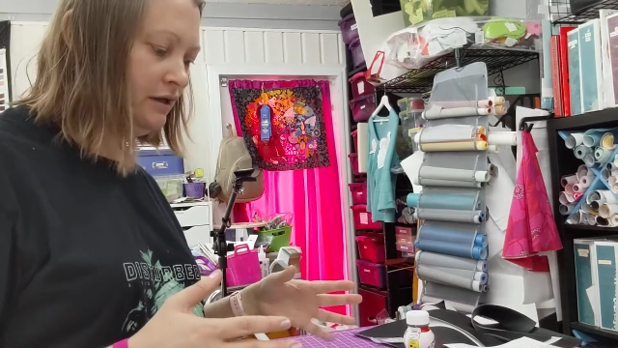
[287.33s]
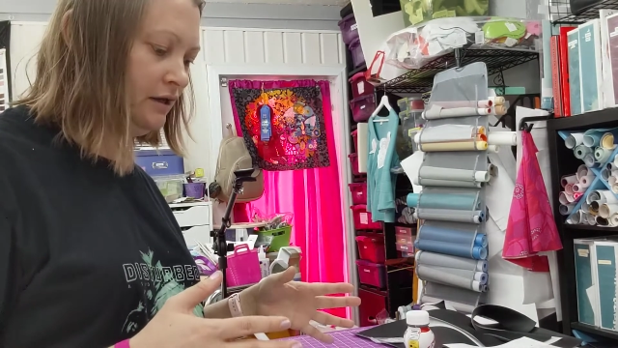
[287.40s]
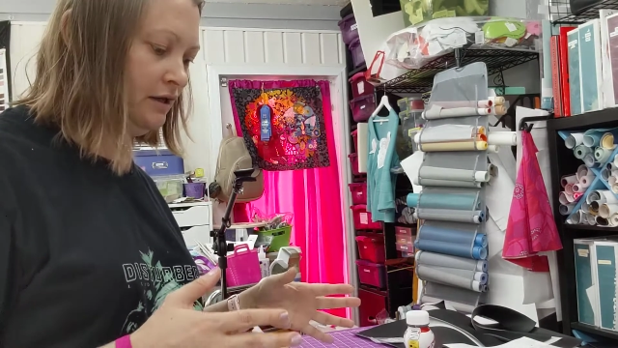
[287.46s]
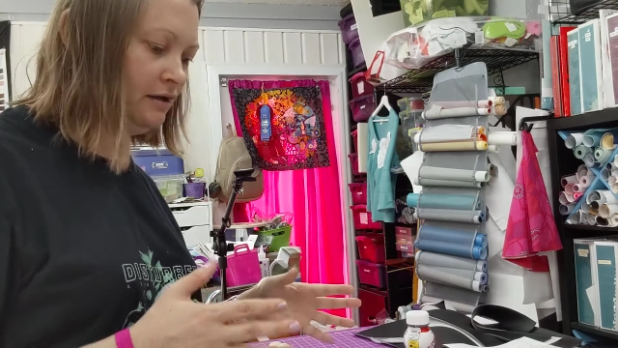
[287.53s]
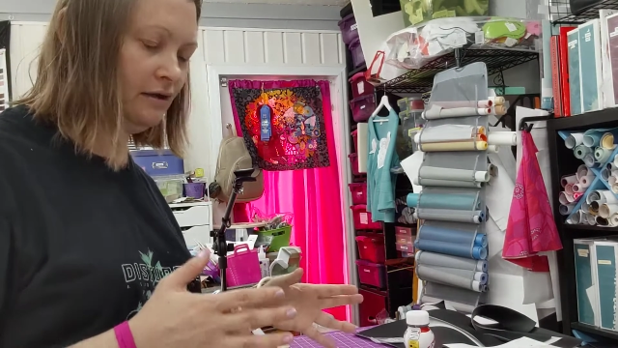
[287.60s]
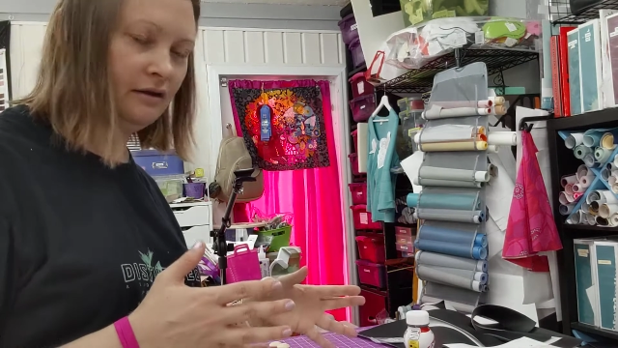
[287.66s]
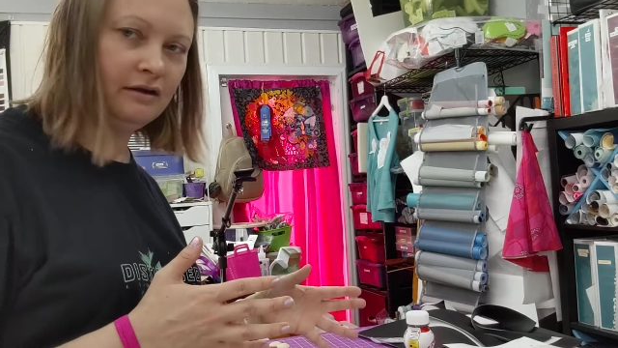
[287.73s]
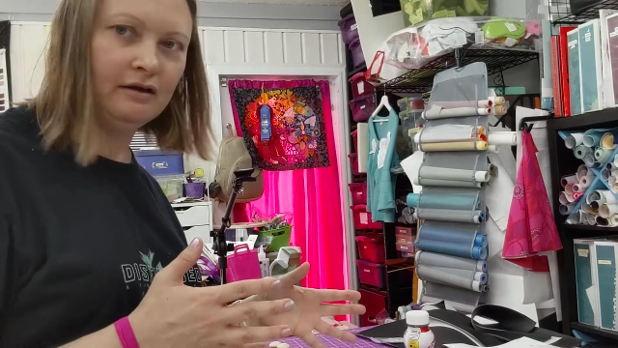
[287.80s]

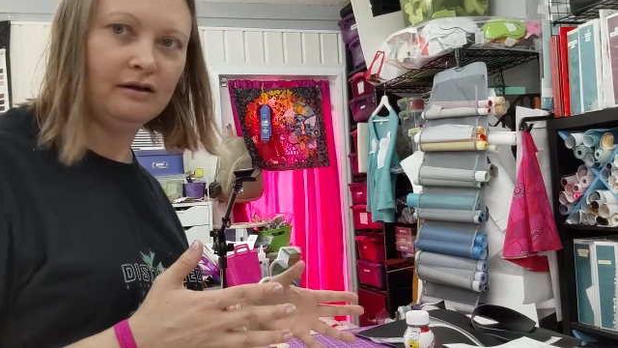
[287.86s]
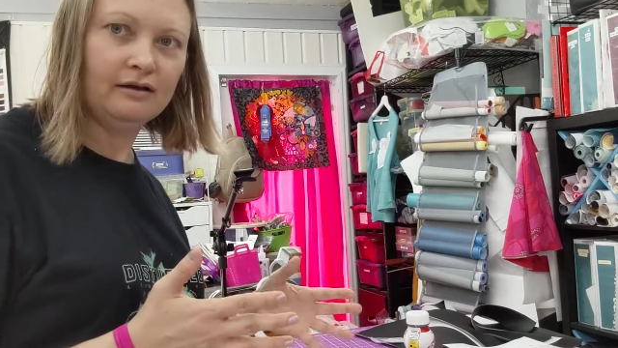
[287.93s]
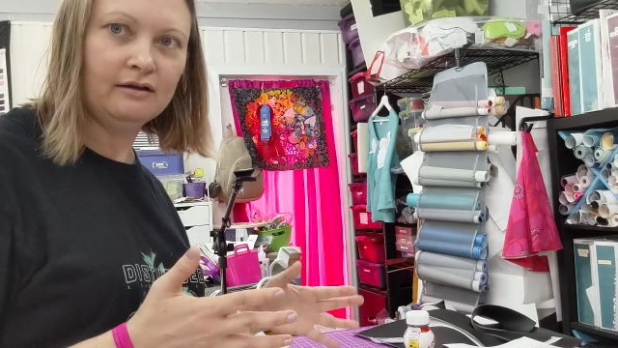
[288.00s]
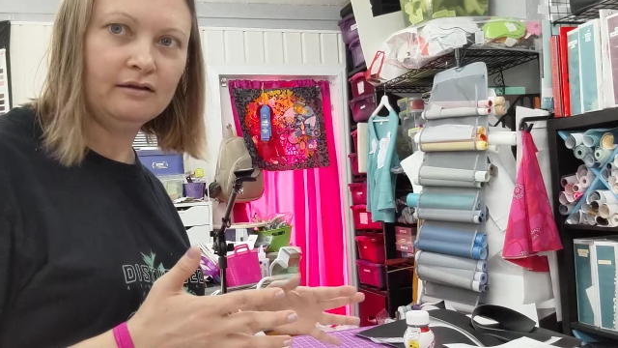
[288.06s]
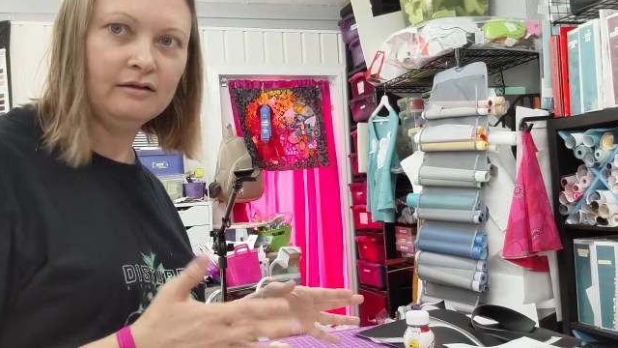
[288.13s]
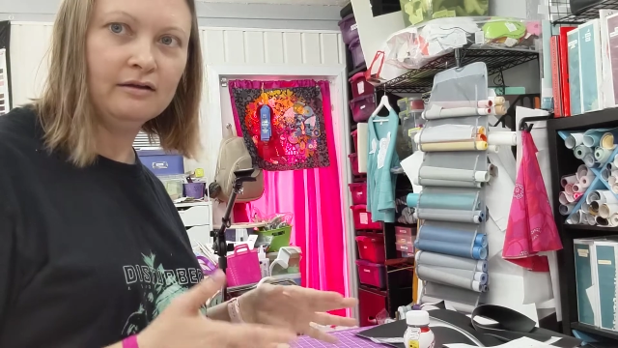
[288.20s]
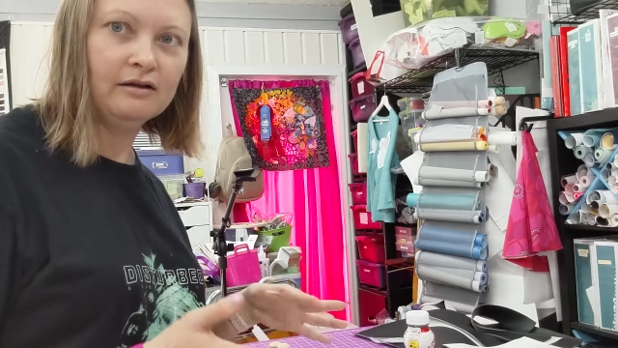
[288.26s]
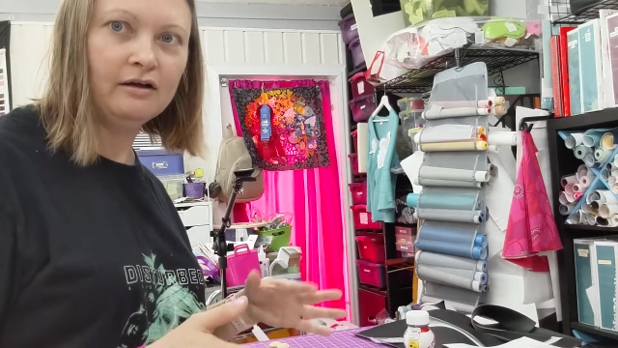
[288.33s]
in
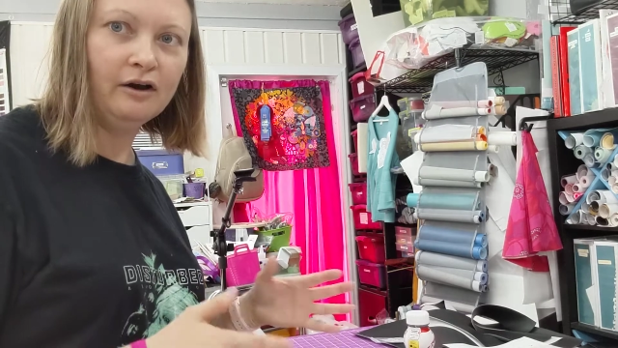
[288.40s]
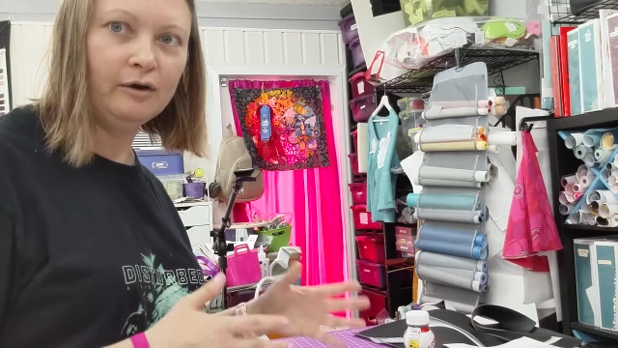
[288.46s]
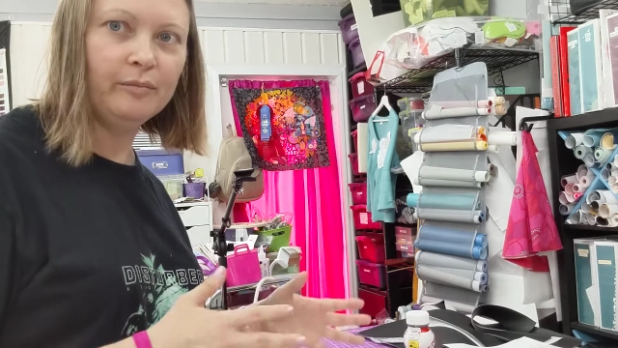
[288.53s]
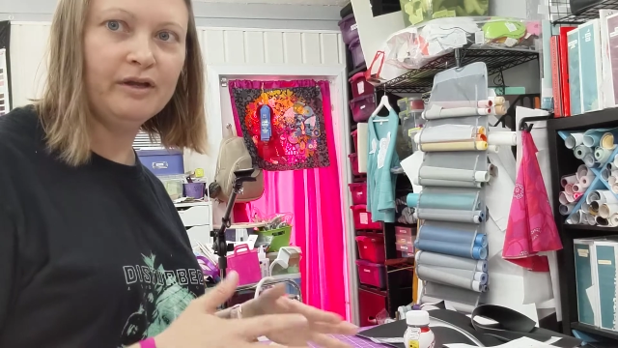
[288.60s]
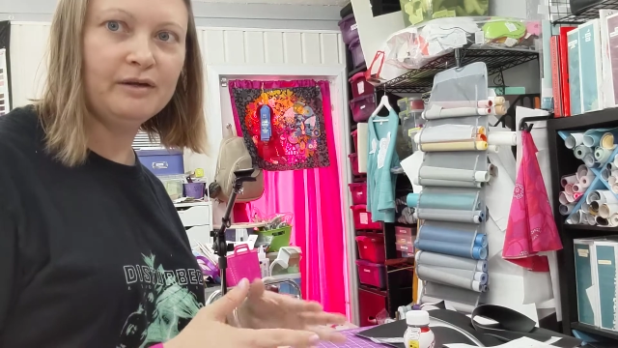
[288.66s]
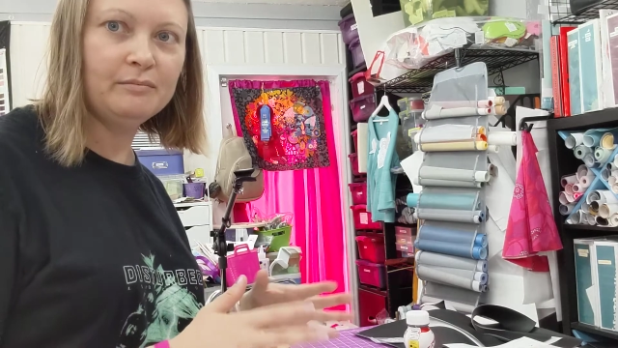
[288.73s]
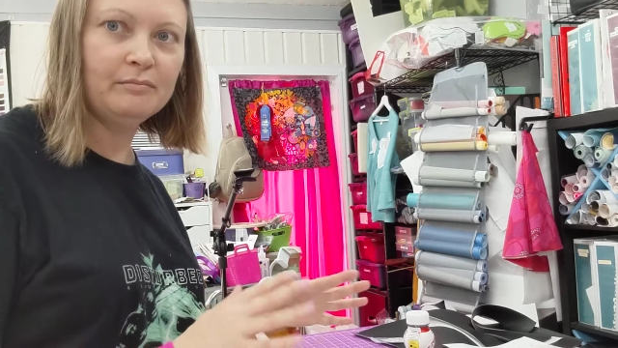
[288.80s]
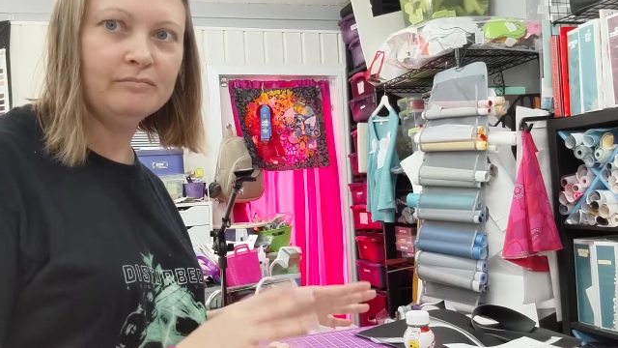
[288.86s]

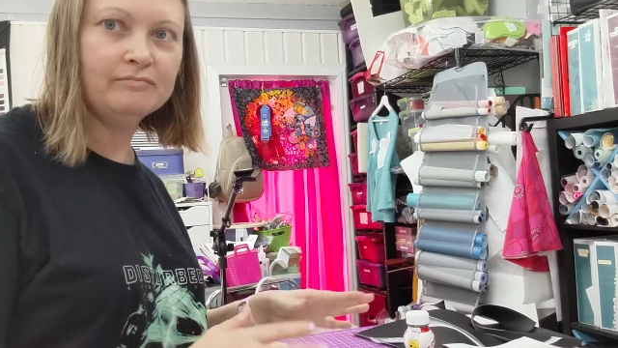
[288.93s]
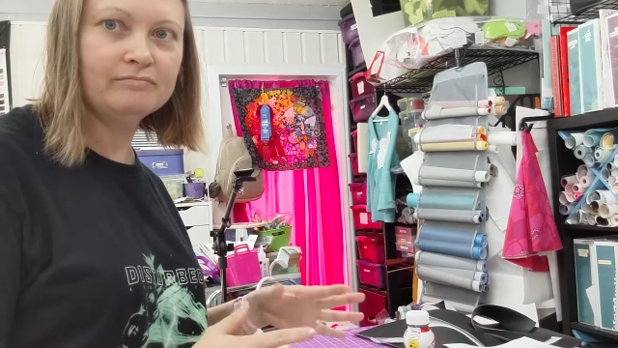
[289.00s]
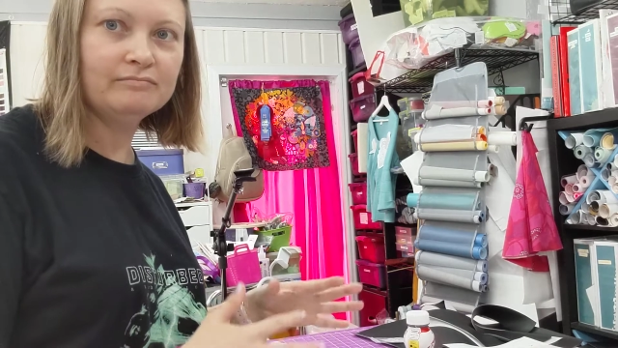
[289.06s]
garment,